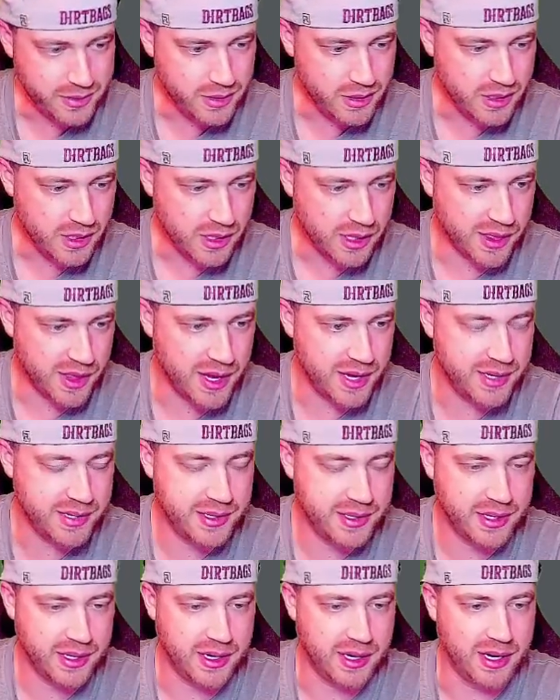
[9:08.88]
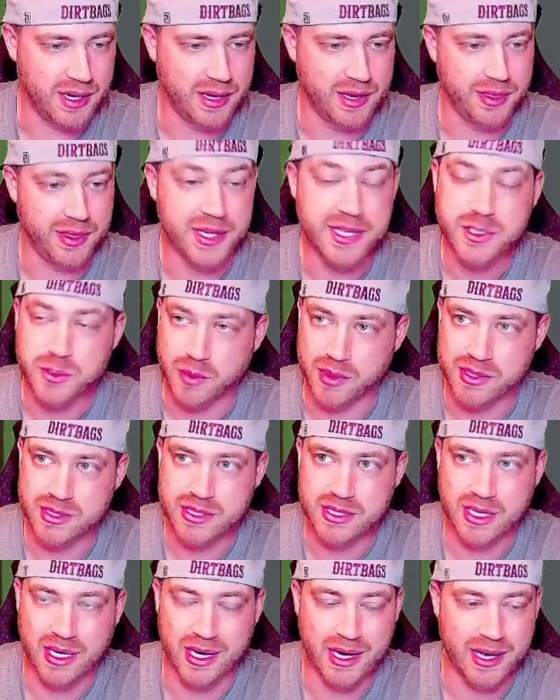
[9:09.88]
Then uh, these ones,
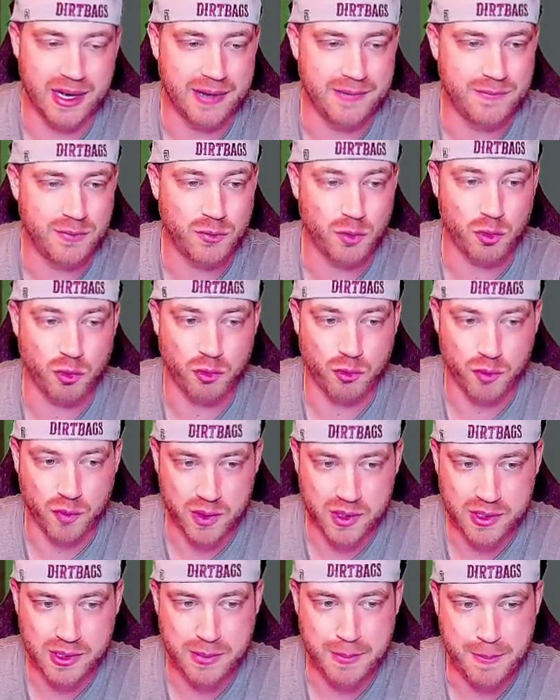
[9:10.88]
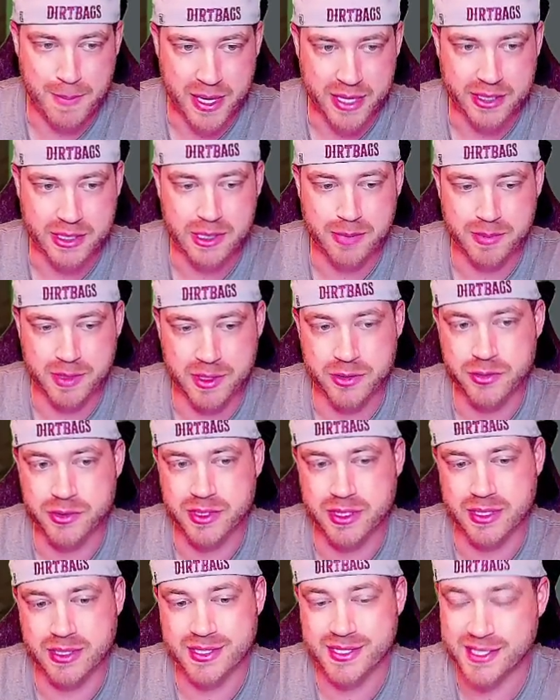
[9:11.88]
I've really mainly been
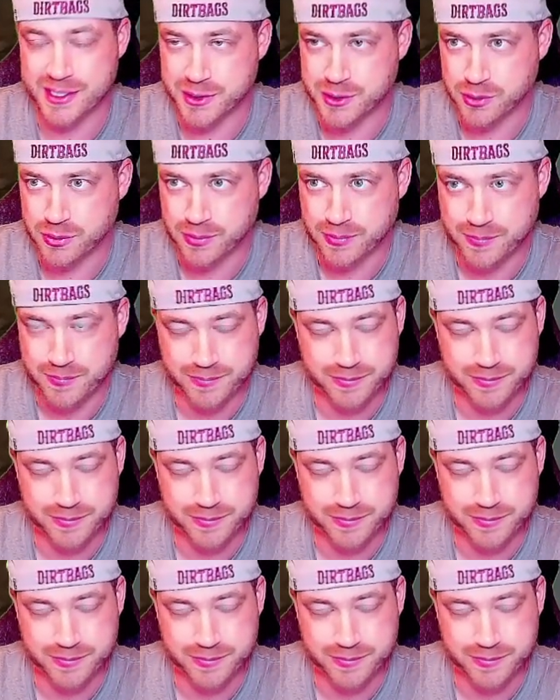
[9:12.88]
using Sigil.